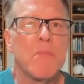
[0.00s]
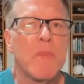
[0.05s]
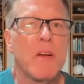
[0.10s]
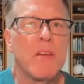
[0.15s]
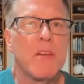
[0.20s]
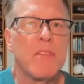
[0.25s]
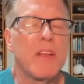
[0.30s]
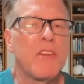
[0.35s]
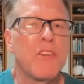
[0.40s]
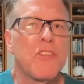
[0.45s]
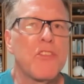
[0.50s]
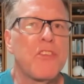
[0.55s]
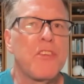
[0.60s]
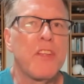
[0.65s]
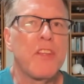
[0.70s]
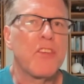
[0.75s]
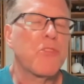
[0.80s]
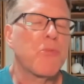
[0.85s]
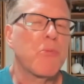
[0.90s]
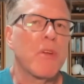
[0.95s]
They just
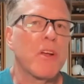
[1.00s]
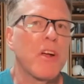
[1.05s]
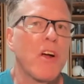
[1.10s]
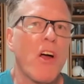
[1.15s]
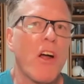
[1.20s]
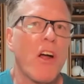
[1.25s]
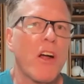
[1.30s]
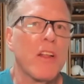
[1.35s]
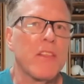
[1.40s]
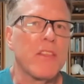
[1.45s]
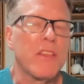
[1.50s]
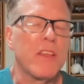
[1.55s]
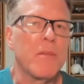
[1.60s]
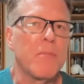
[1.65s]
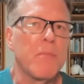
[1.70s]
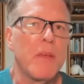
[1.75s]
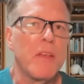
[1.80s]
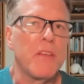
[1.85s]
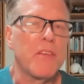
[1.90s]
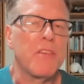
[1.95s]
disregarded
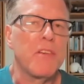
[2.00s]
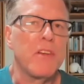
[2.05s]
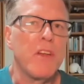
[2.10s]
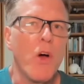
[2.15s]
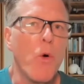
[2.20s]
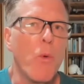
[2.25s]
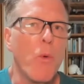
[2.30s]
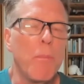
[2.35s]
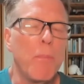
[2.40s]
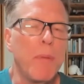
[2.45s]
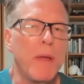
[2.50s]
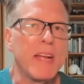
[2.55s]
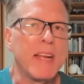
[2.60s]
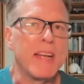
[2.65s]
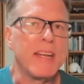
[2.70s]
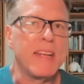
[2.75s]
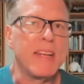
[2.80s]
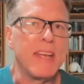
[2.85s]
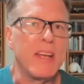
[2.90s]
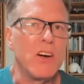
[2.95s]
them as no
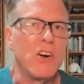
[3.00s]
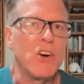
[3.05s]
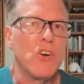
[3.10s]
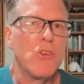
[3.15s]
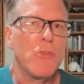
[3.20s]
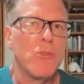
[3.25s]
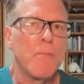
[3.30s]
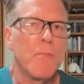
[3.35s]
big deal.